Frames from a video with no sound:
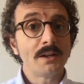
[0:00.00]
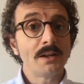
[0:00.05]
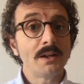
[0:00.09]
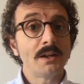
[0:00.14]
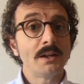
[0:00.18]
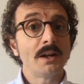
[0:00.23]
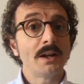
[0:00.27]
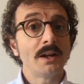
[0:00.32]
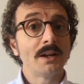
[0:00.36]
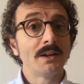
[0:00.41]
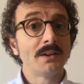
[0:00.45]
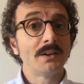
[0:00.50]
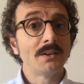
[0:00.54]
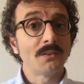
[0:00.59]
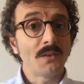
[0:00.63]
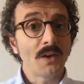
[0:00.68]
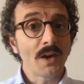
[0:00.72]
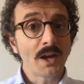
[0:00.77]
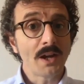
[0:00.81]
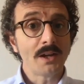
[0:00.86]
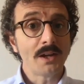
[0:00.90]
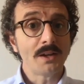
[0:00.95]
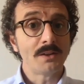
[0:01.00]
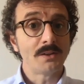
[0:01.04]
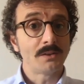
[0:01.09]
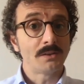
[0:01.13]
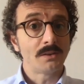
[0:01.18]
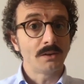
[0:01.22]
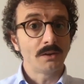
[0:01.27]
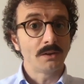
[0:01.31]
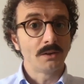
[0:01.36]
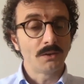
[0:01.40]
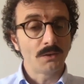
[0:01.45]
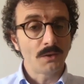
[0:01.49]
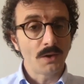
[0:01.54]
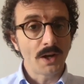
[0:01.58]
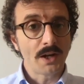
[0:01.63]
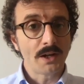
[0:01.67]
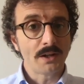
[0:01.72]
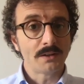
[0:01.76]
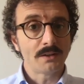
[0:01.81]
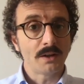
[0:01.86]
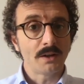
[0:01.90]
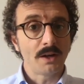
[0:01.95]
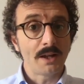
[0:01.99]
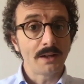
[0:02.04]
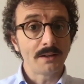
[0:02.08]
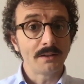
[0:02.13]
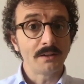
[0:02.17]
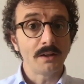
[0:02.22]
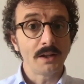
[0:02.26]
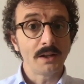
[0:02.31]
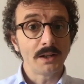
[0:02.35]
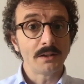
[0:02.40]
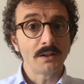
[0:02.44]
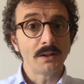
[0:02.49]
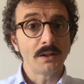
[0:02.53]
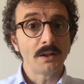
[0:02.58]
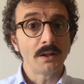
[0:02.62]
a great landlady.